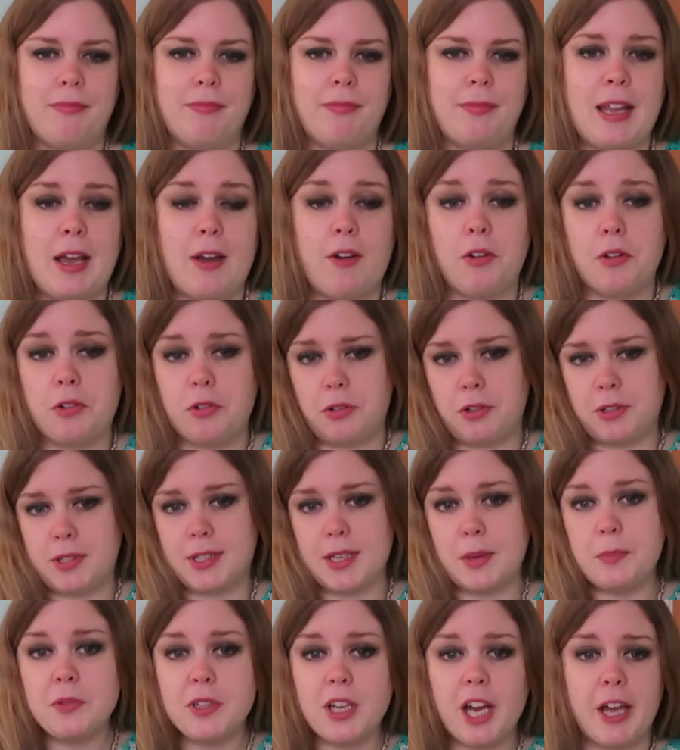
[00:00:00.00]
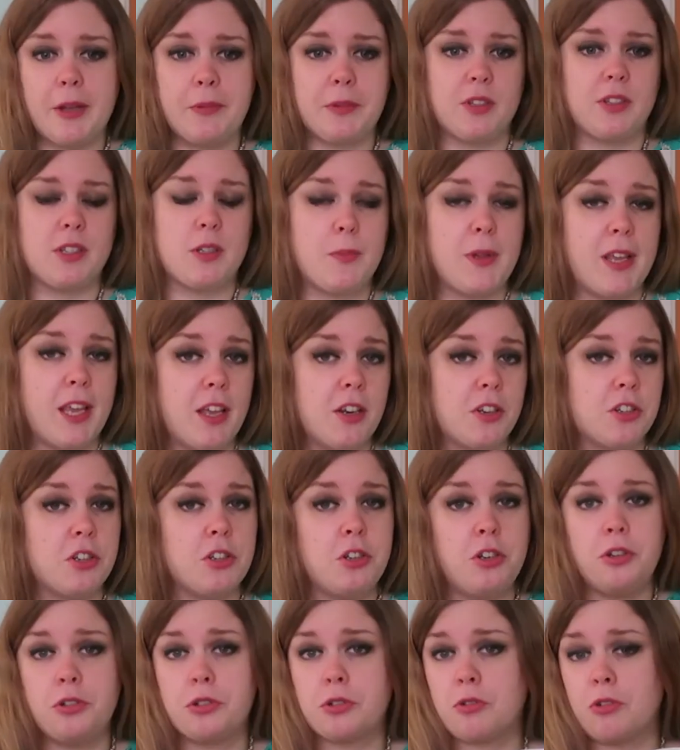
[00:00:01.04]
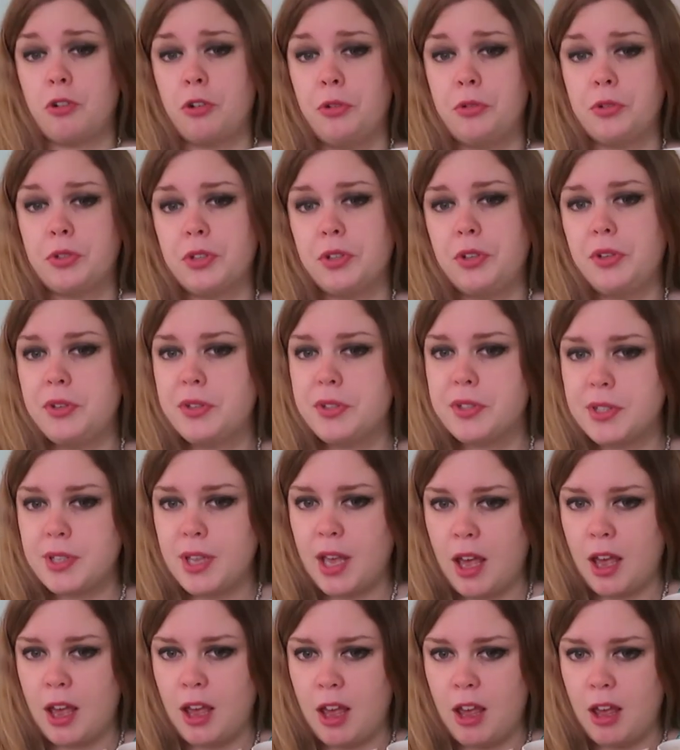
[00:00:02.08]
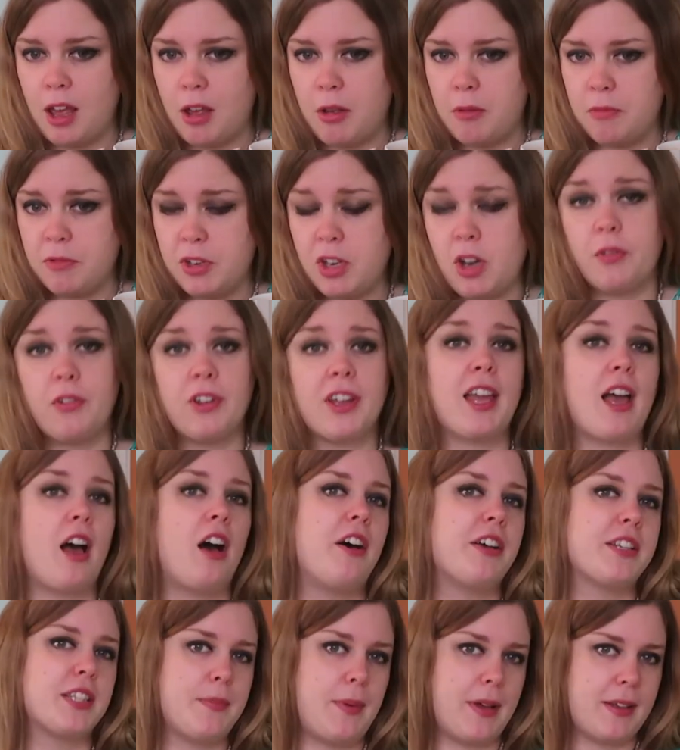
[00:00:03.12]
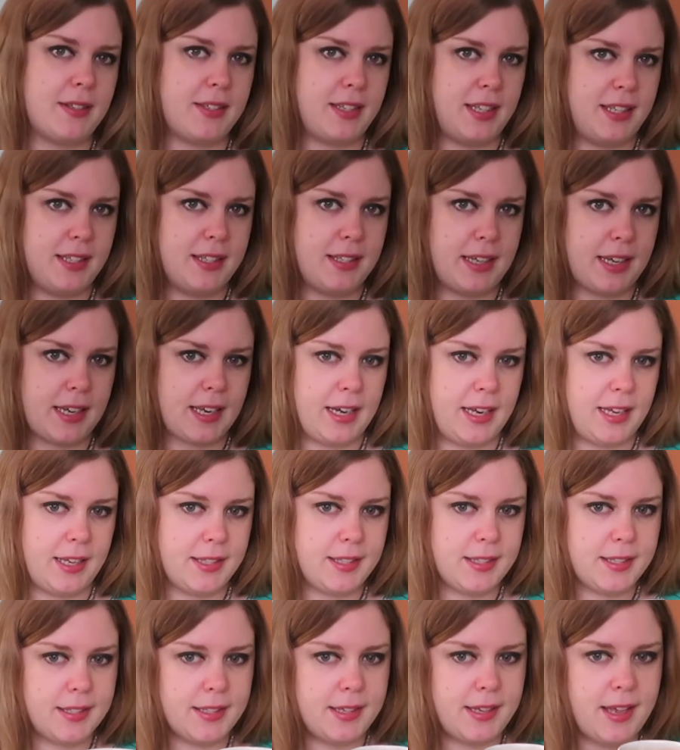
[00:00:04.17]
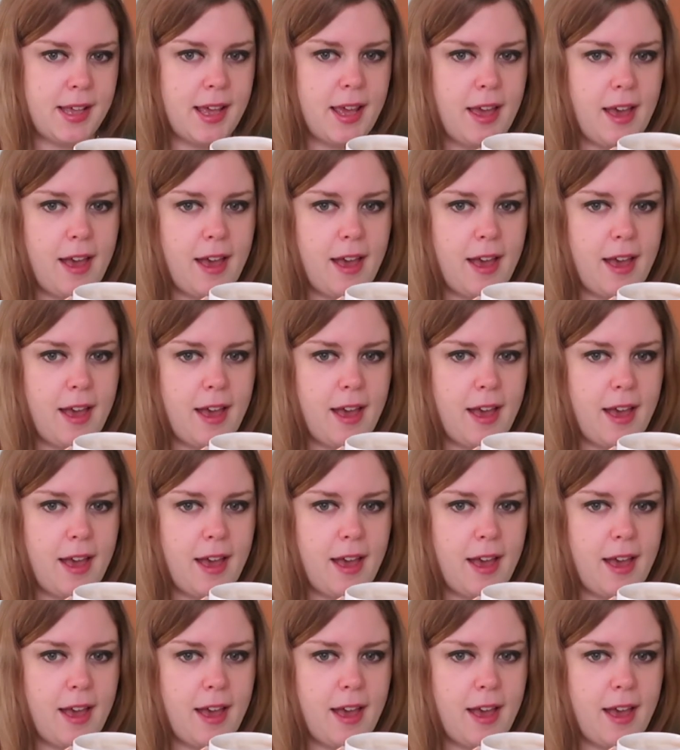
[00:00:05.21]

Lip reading: Now, of course, sometimes when speaking to new to cruisers, we often get asked about seasickness.